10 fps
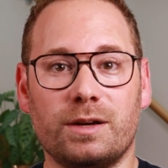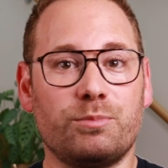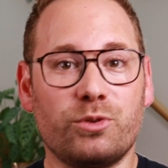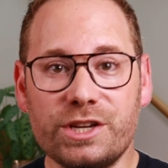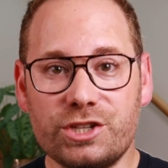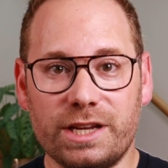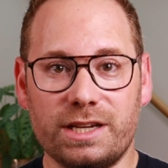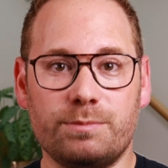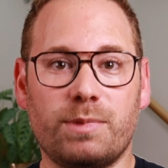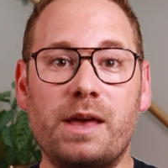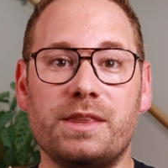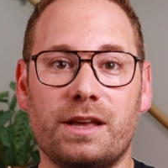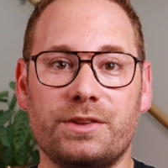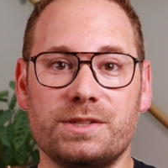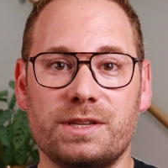appreciated by the
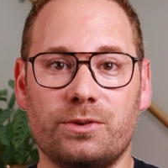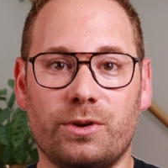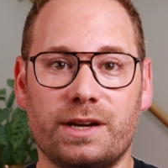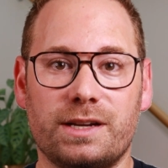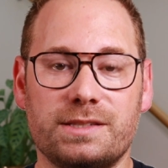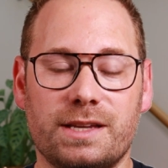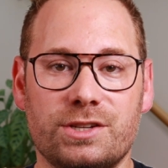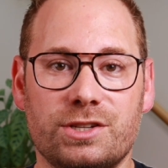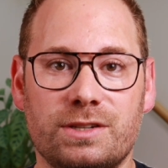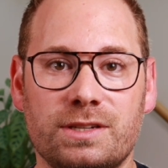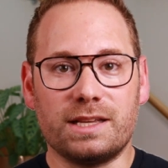others in the organization.